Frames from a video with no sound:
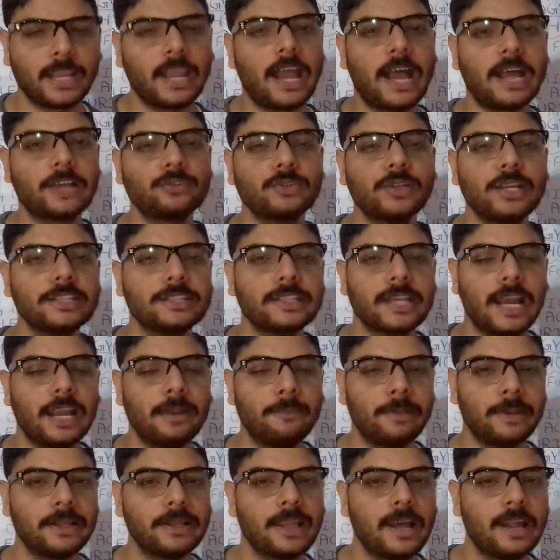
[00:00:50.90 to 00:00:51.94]
as well as
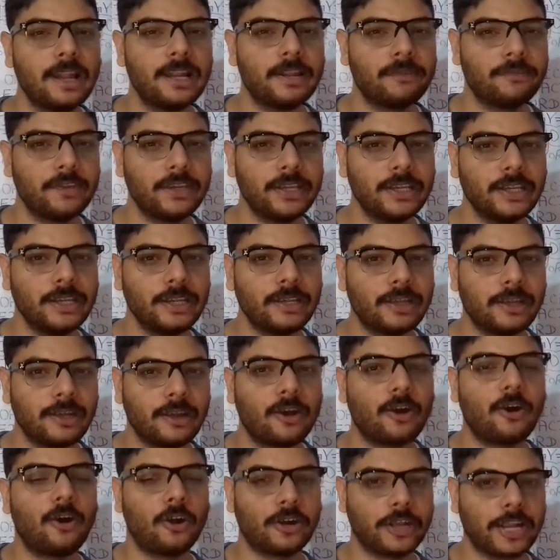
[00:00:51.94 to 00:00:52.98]
helping the living
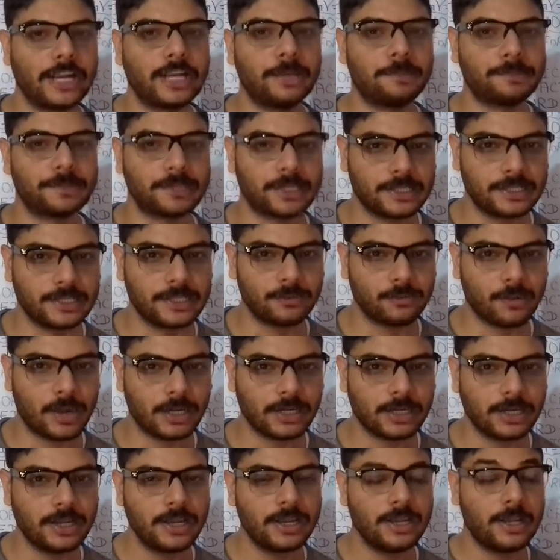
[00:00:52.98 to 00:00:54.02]
organisms such as
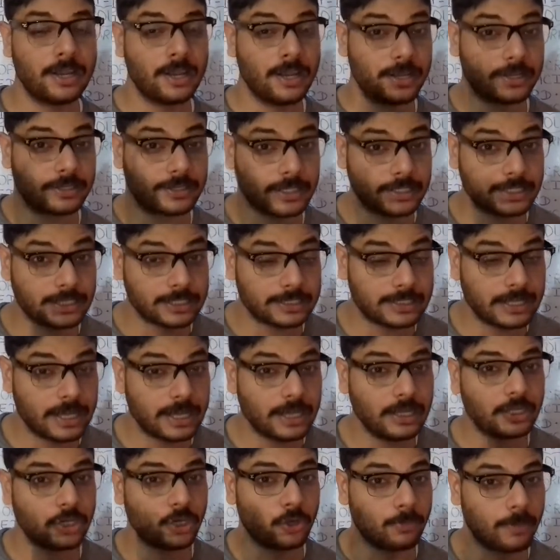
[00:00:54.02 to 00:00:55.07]
what? Such as
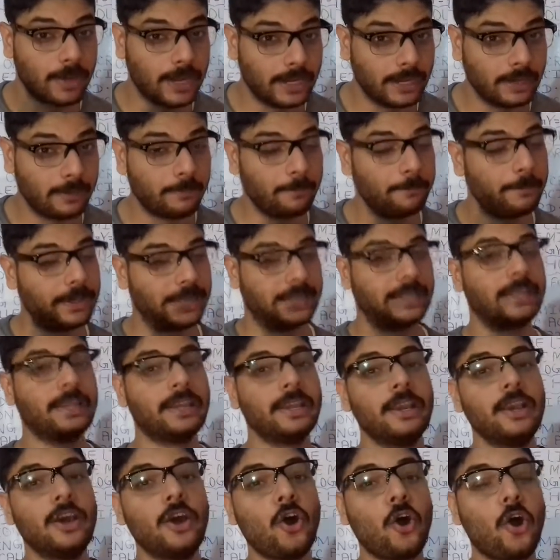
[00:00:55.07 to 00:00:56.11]
the human being.
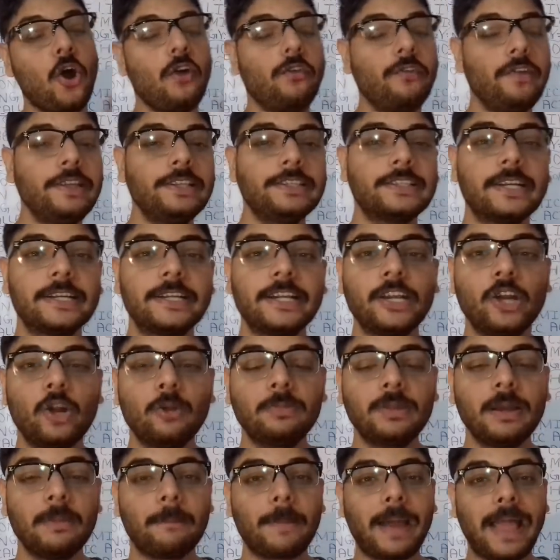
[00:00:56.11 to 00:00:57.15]
Often certain
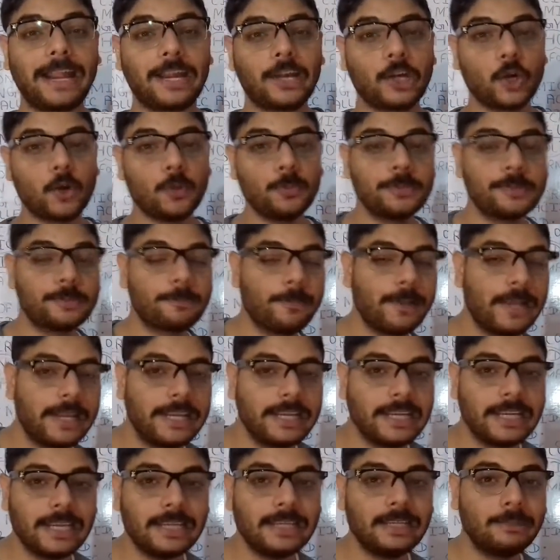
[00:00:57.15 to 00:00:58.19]
of the microbes
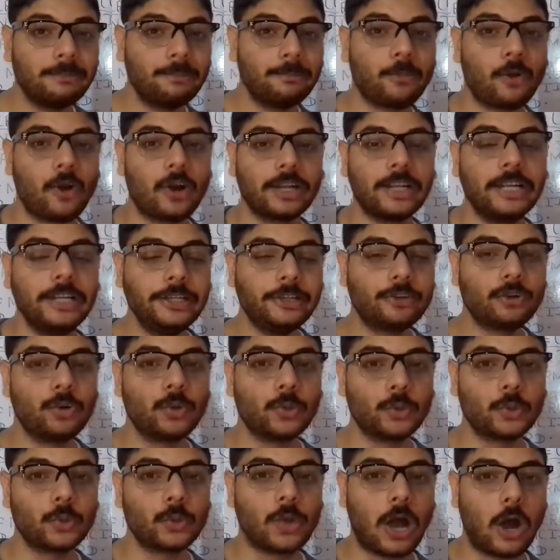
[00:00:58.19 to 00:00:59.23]
playing an important role
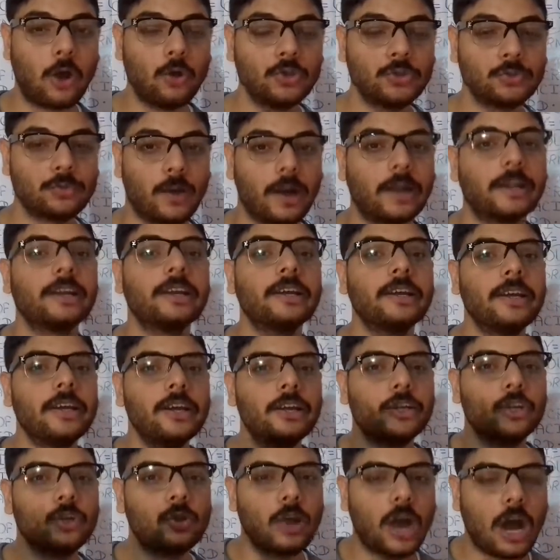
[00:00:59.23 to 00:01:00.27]
to cause what?
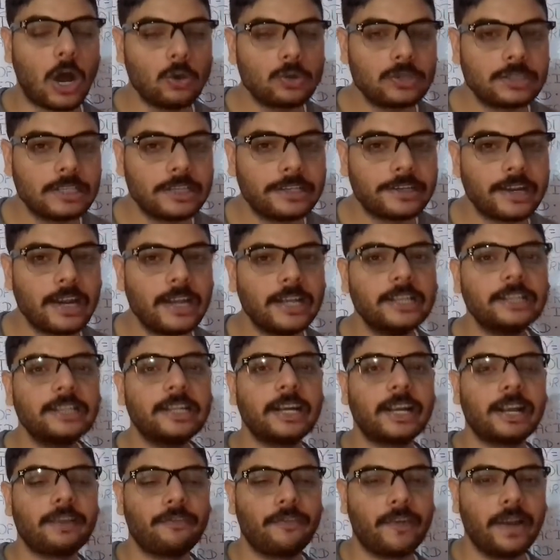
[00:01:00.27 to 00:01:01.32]
To cause literally
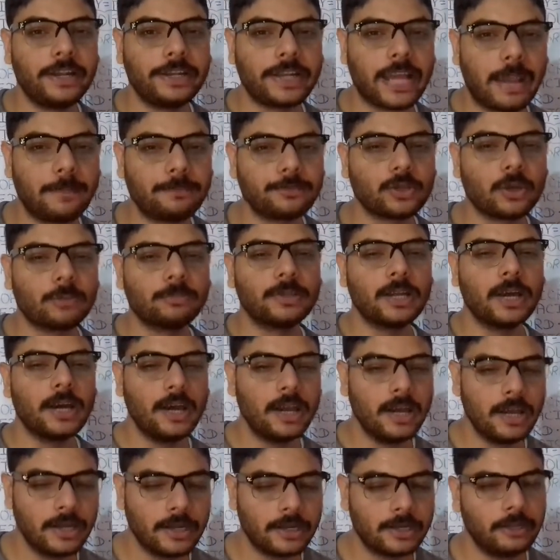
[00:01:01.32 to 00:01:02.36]
the different types of
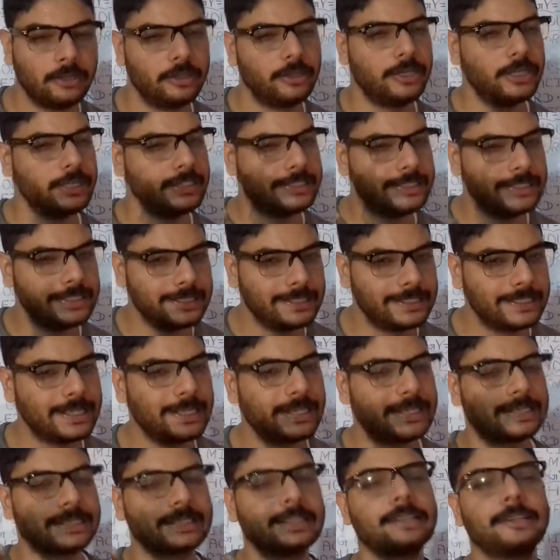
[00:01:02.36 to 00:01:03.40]
the
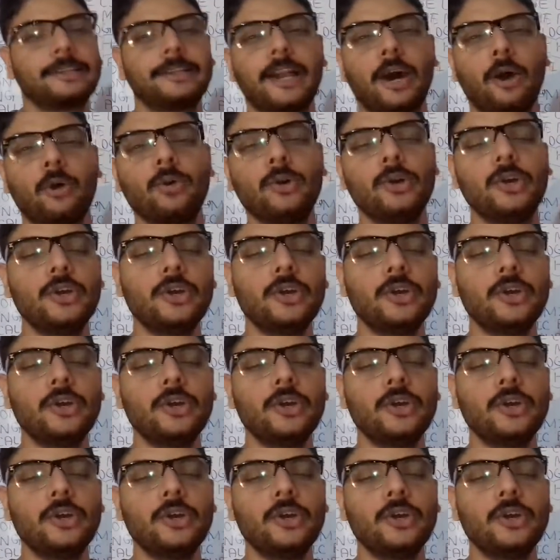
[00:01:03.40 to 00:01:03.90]
diseases. Now,